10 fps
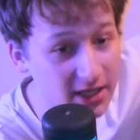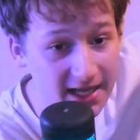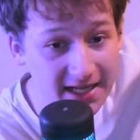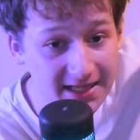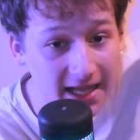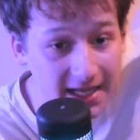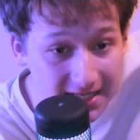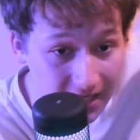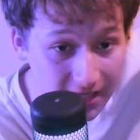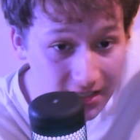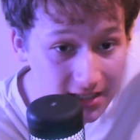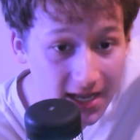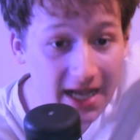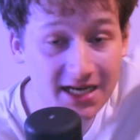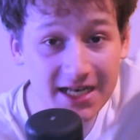in here
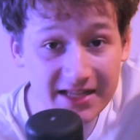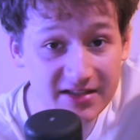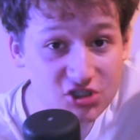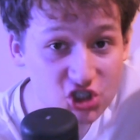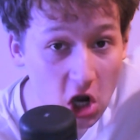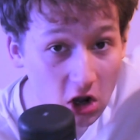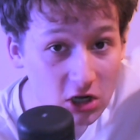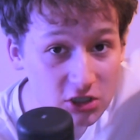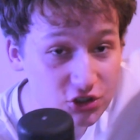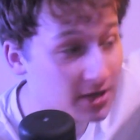and let it charge,